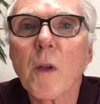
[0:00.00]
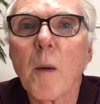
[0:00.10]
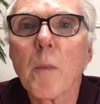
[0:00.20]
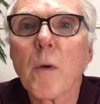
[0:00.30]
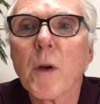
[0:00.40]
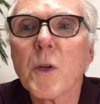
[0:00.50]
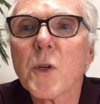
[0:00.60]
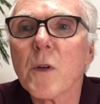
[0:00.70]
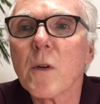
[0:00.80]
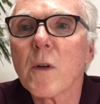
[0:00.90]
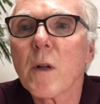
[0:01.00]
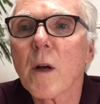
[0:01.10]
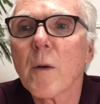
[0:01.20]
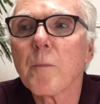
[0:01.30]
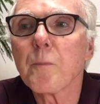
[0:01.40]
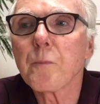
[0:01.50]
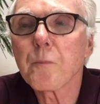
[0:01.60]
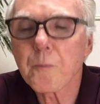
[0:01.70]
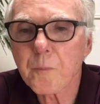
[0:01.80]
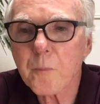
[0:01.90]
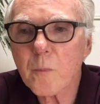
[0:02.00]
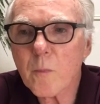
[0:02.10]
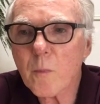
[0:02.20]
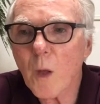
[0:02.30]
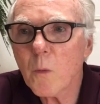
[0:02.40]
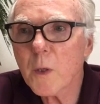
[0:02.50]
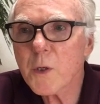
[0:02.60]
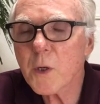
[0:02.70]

operation, which